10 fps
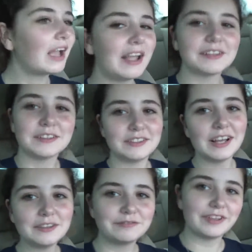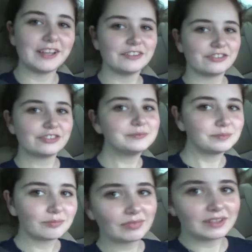I learned how to fish,
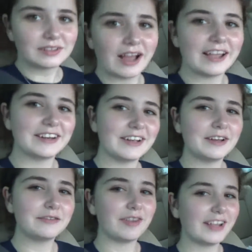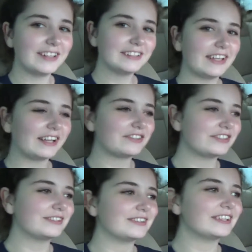kind of. I didn't catch
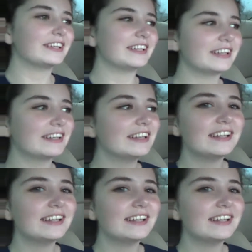anything.